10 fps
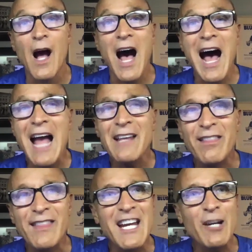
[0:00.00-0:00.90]
I
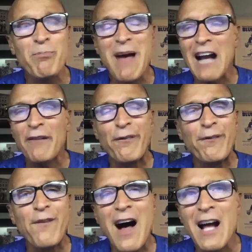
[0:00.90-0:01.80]
think back
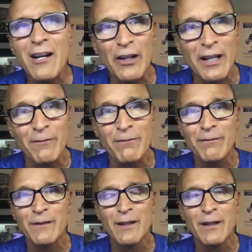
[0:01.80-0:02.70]
fondly
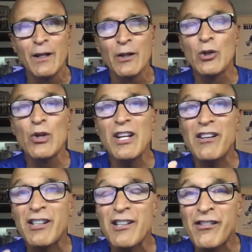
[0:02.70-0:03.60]
to the
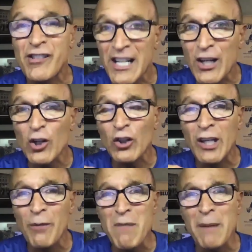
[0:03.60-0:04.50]
sincere
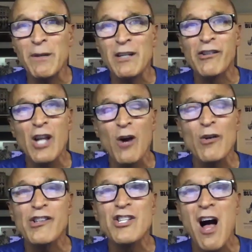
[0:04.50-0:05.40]
commitments
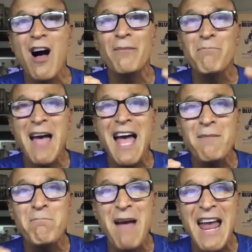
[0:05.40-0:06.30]
those young
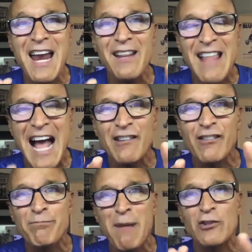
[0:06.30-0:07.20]
men made that
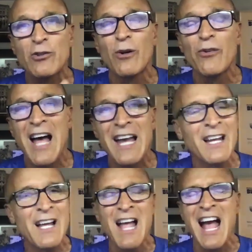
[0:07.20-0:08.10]
special
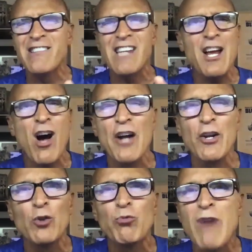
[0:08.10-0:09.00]
night as they
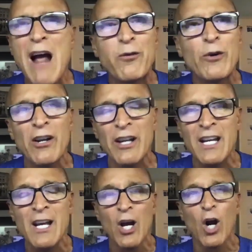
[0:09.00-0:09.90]
huddled
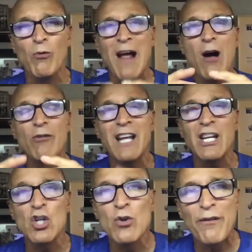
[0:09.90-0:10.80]
reverently around a
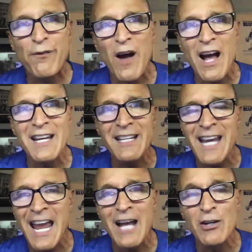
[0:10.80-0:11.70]
unifying
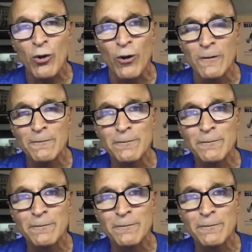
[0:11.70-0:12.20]
candle.